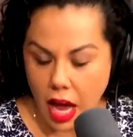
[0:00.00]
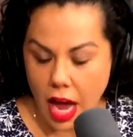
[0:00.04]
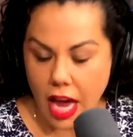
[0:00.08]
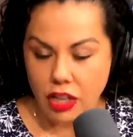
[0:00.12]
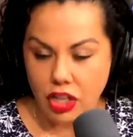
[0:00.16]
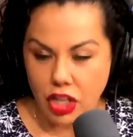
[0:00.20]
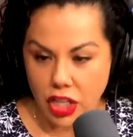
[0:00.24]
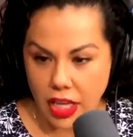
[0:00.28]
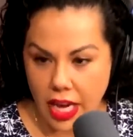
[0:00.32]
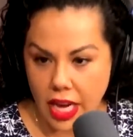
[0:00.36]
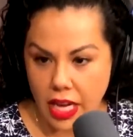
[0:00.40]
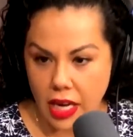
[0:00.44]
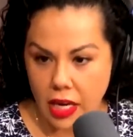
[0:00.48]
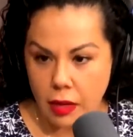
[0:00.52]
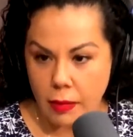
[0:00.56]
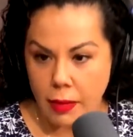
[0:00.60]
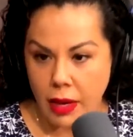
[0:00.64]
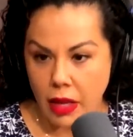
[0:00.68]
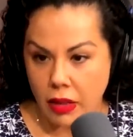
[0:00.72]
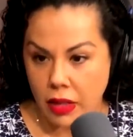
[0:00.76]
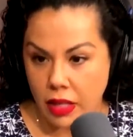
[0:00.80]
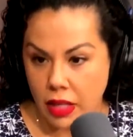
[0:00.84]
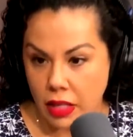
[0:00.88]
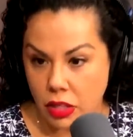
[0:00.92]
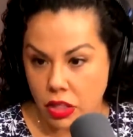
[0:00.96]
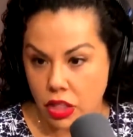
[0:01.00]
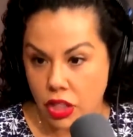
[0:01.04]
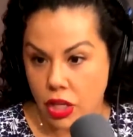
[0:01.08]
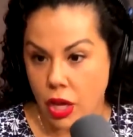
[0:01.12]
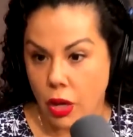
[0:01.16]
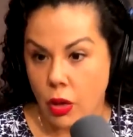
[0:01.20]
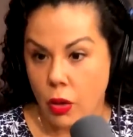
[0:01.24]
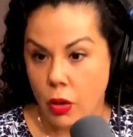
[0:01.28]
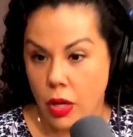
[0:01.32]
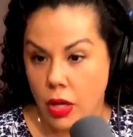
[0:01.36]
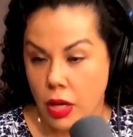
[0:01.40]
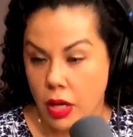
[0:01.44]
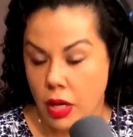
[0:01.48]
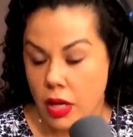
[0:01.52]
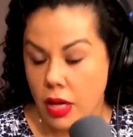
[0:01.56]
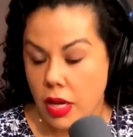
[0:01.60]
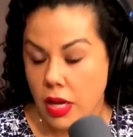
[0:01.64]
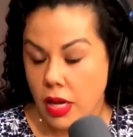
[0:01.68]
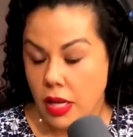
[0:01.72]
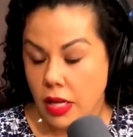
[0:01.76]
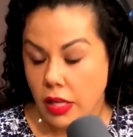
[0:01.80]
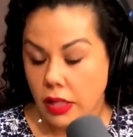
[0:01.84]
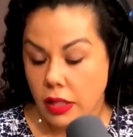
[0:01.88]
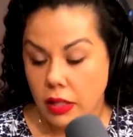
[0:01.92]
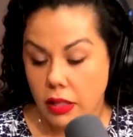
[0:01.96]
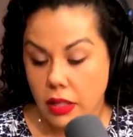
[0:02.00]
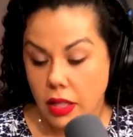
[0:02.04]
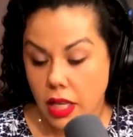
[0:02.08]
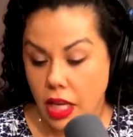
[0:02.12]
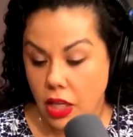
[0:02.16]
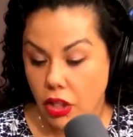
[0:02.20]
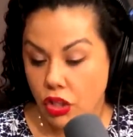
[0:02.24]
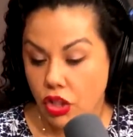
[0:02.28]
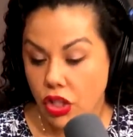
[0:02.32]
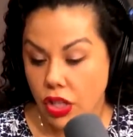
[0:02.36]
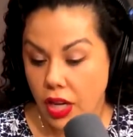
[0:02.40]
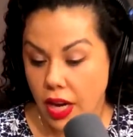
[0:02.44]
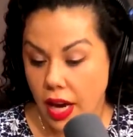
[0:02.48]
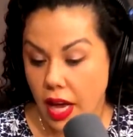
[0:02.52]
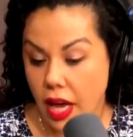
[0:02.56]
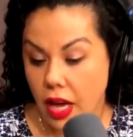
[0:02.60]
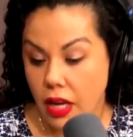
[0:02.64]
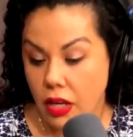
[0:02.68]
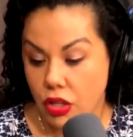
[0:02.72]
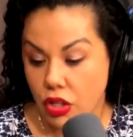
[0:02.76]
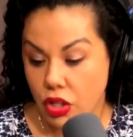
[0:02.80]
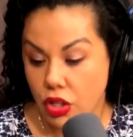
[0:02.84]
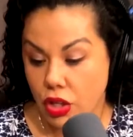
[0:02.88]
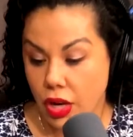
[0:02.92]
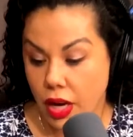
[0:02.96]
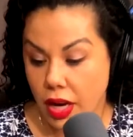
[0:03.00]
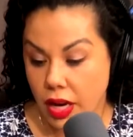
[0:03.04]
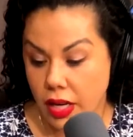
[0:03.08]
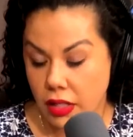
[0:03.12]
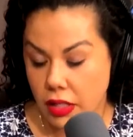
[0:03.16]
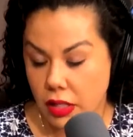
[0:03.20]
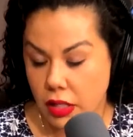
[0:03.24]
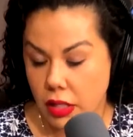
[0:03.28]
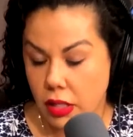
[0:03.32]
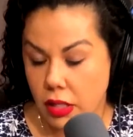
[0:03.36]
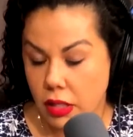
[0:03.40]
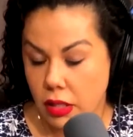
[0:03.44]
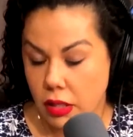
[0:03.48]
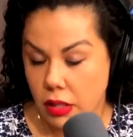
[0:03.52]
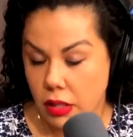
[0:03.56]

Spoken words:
Educated about things. So he should have had a trust.